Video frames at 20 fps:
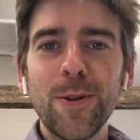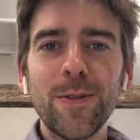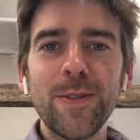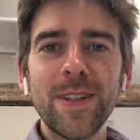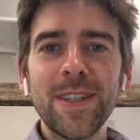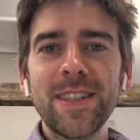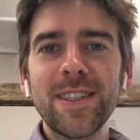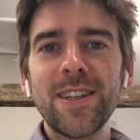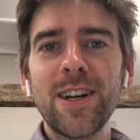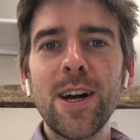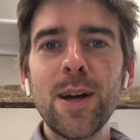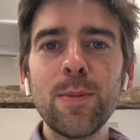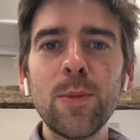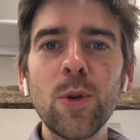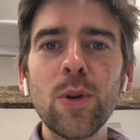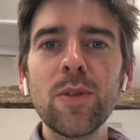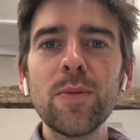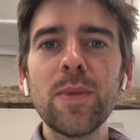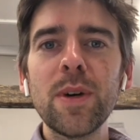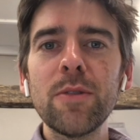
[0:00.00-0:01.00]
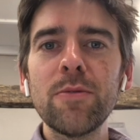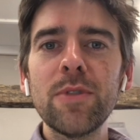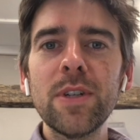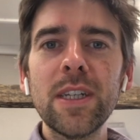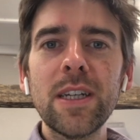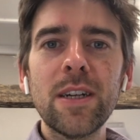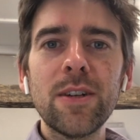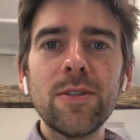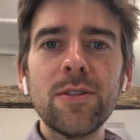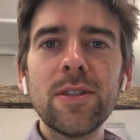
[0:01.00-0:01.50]
this time, all of my
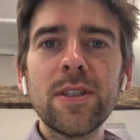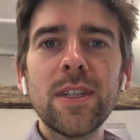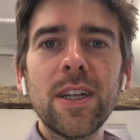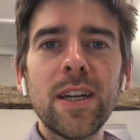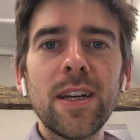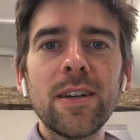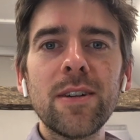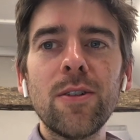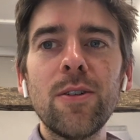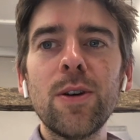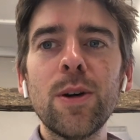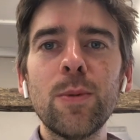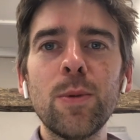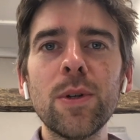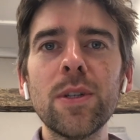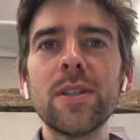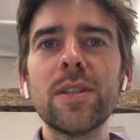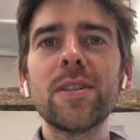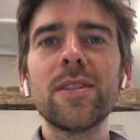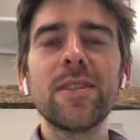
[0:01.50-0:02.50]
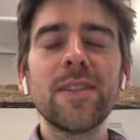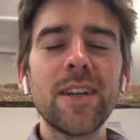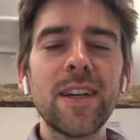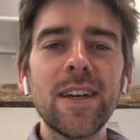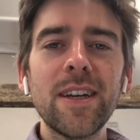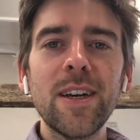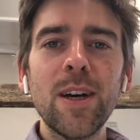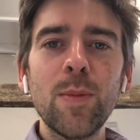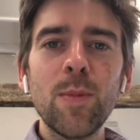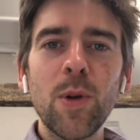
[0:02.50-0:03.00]
videos saying, oh, I want
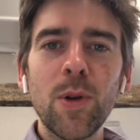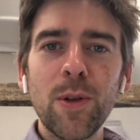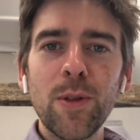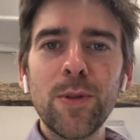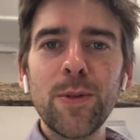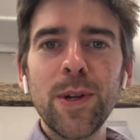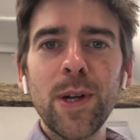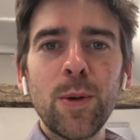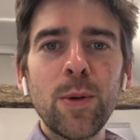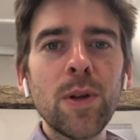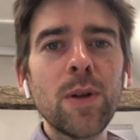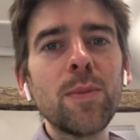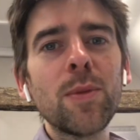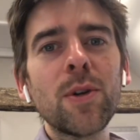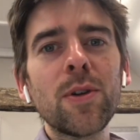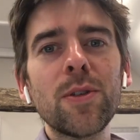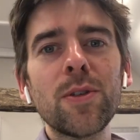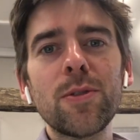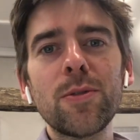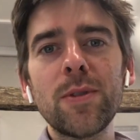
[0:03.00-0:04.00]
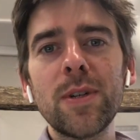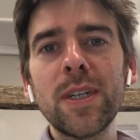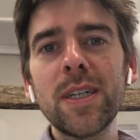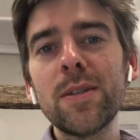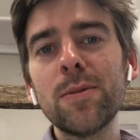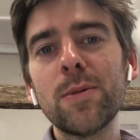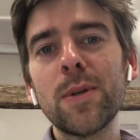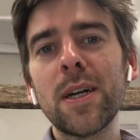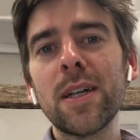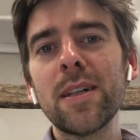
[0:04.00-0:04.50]
a Model 3, I want a Model
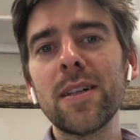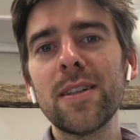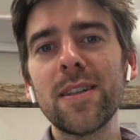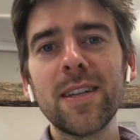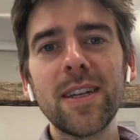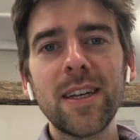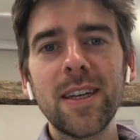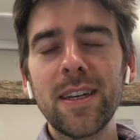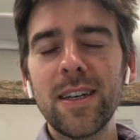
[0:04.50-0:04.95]
3, well,